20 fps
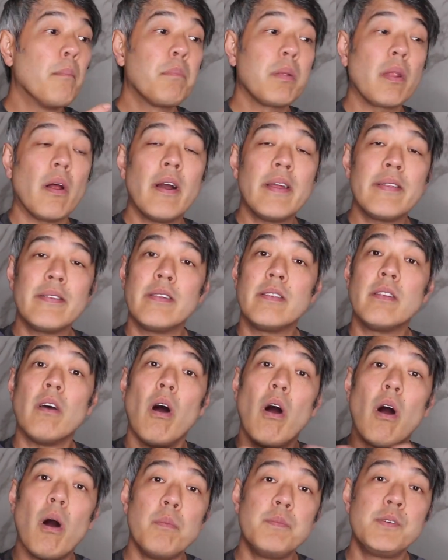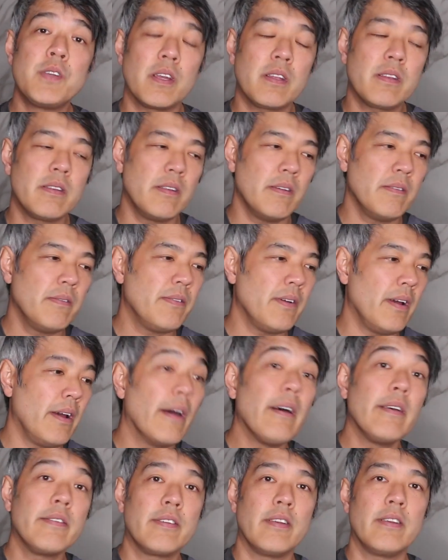a blinded objective
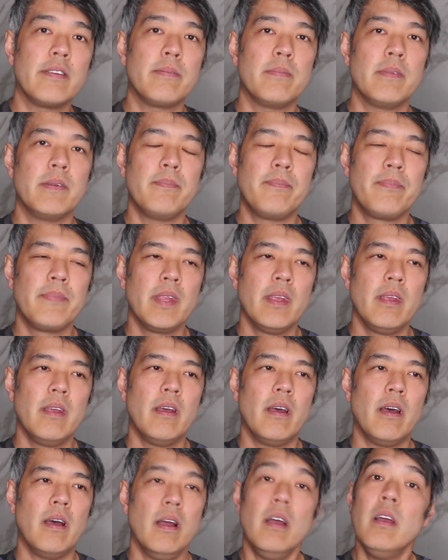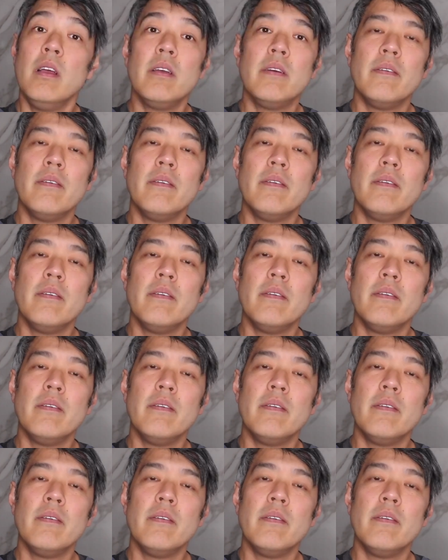uh, assessment. Uh,